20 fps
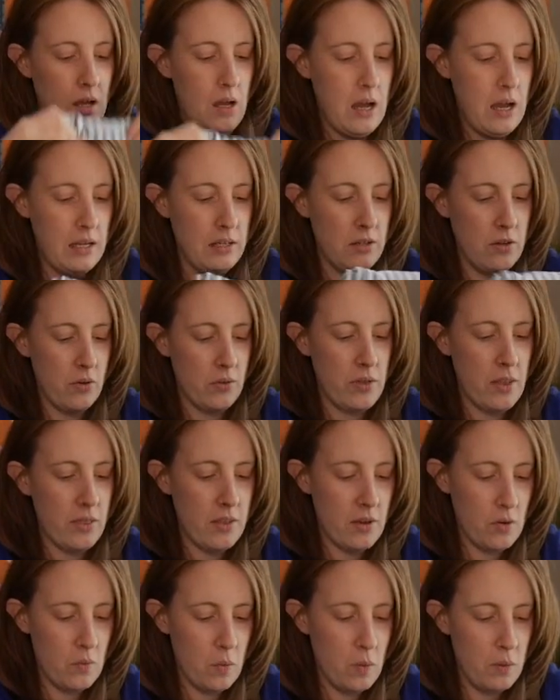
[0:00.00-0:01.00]
I know that
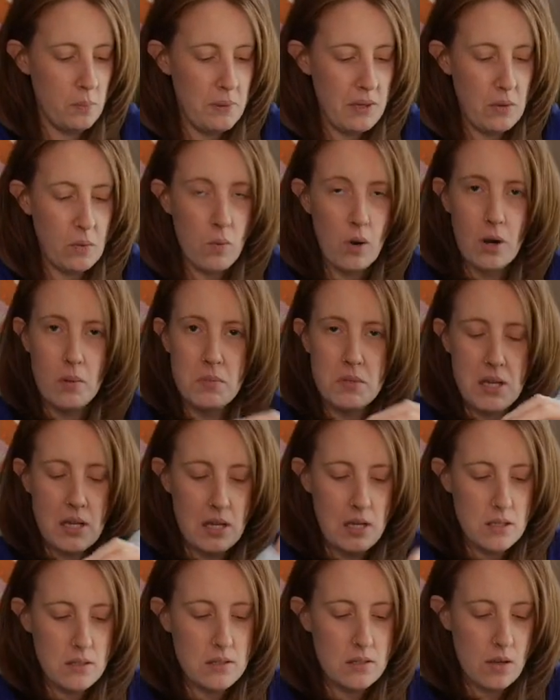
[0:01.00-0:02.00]
there will be warm
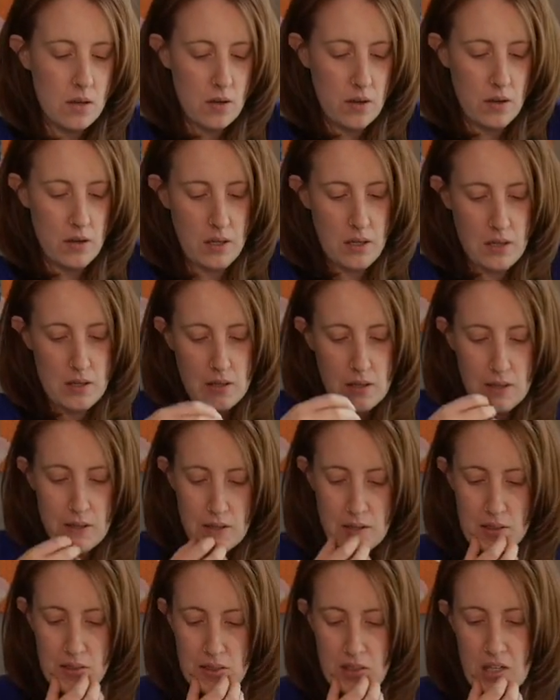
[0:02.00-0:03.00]
days on
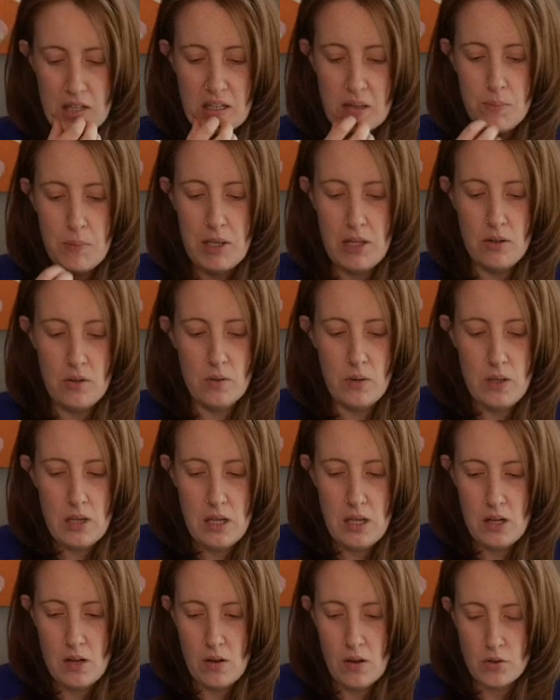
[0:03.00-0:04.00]
the Camino
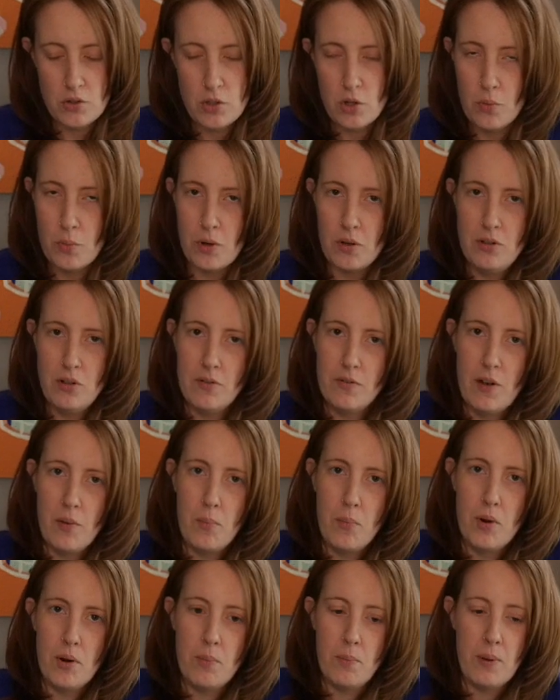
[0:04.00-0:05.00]
in October and
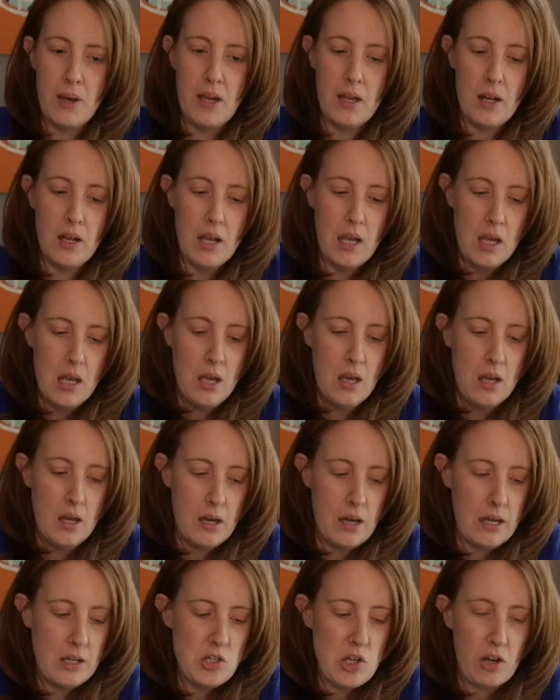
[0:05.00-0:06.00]
November, but
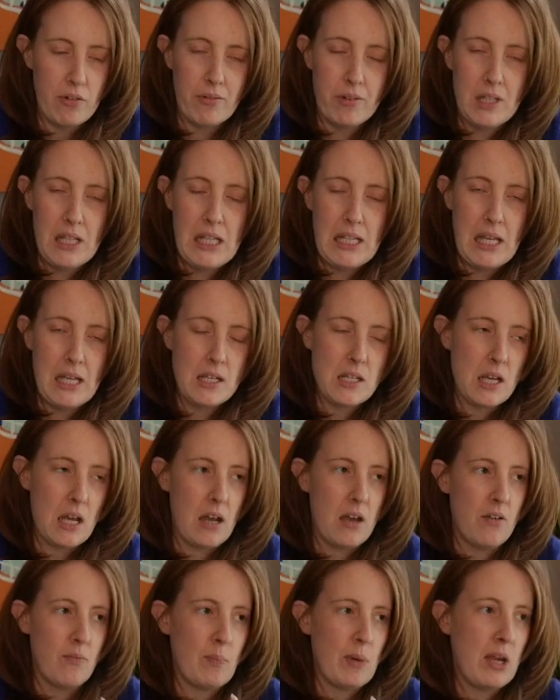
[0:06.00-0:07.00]
I generally like to
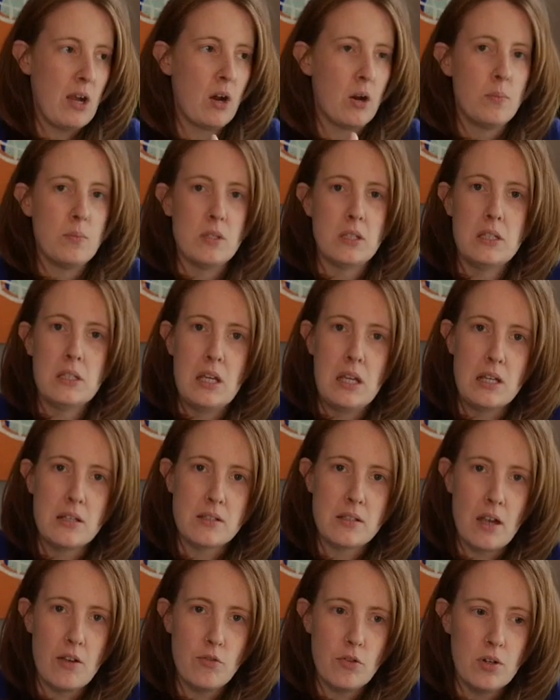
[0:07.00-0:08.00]
have my arms and legs
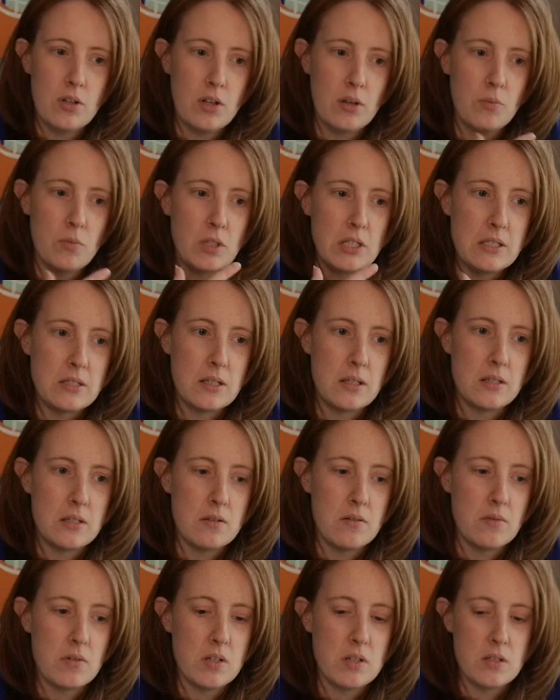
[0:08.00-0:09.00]
covered. I'm really
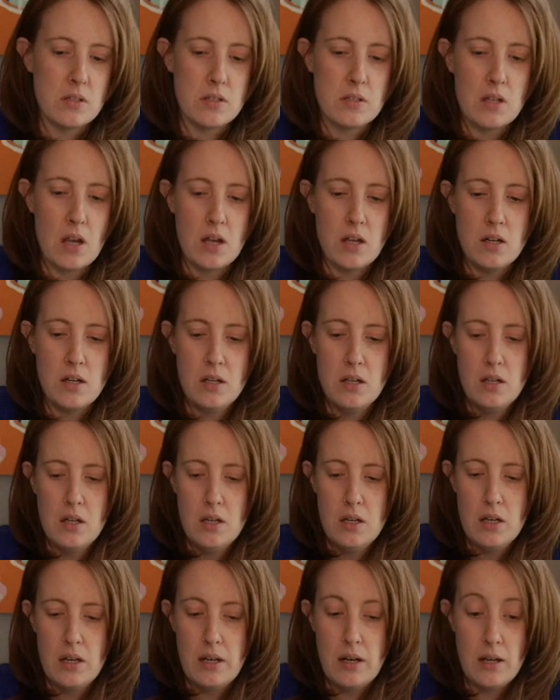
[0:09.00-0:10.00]
sensitive to the sun,
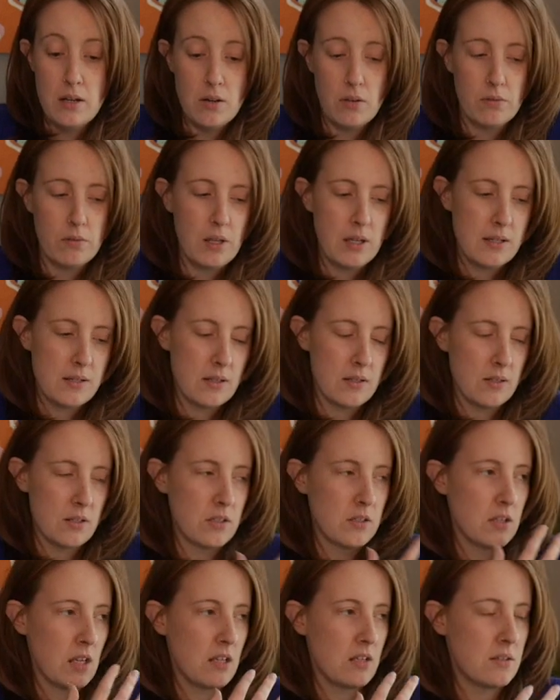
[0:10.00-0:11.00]
and I don't like to
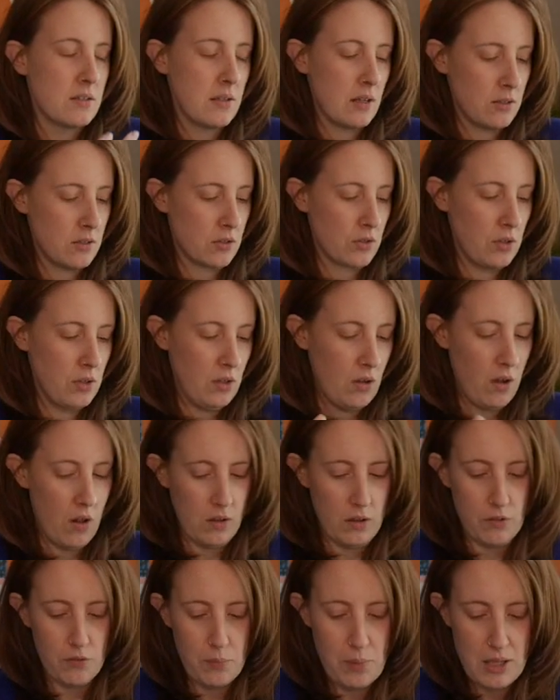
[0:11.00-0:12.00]
just like sunscreen
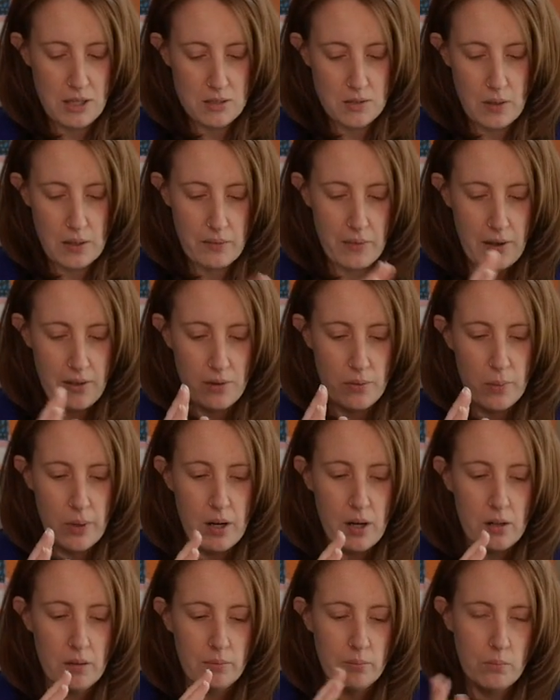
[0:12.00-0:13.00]
all of me. So I'd rather
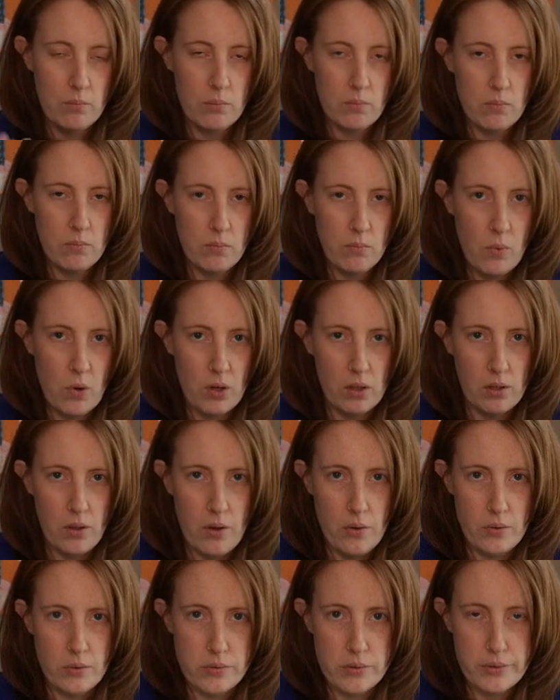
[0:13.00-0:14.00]
wear more
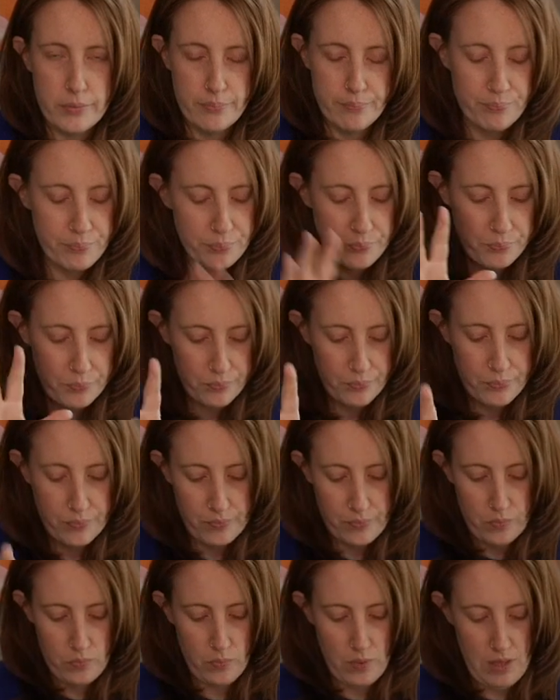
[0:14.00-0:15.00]
clothes
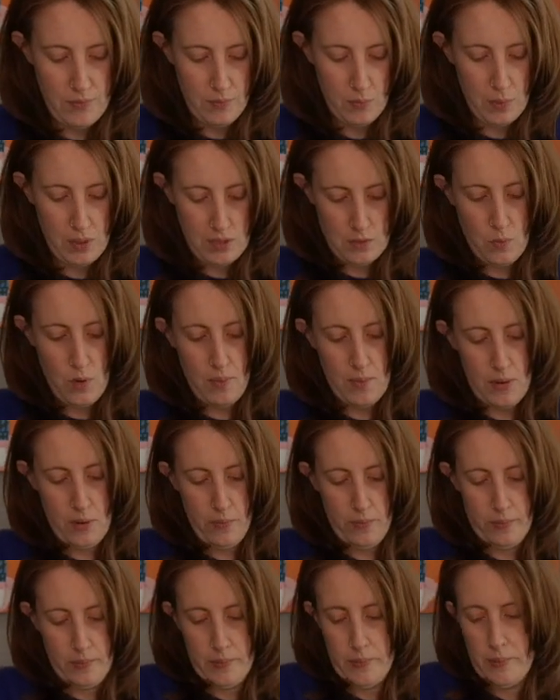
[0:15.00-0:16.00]
even when it's warm out.